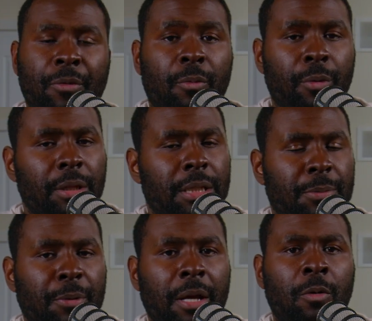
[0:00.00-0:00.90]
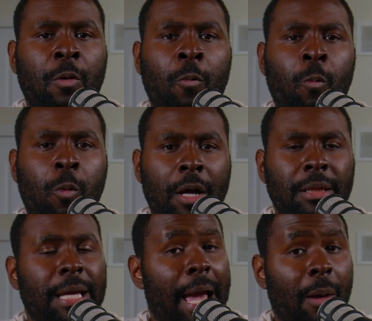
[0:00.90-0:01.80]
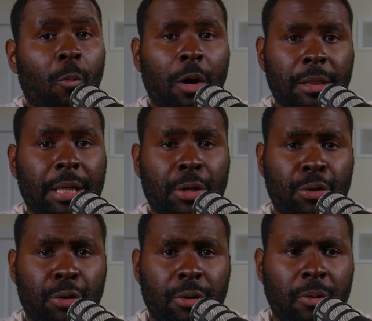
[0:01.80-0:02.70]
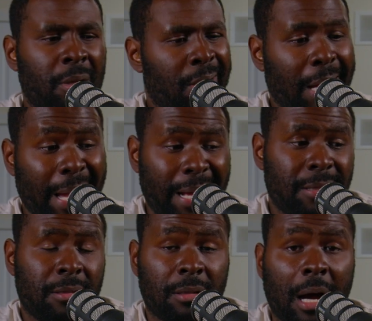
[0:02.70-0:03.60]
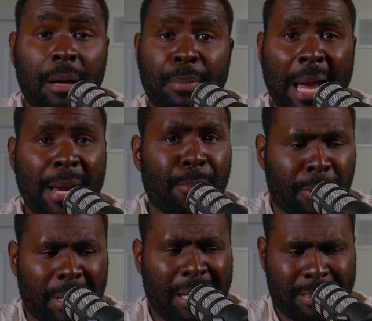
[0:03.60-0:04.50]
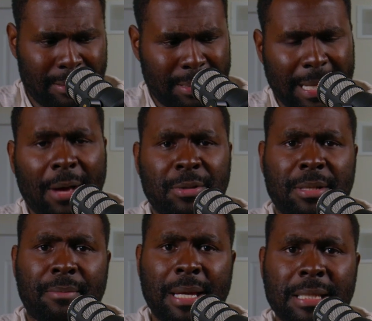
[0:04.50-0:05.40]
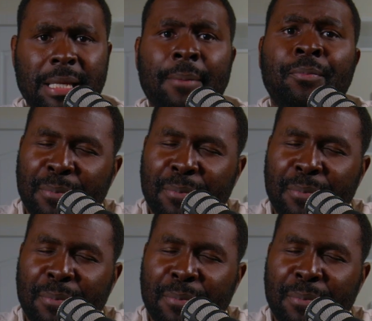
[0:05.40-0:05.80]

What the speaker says: They're really displaying what the M1 can do, and on paper, it sounds amazing.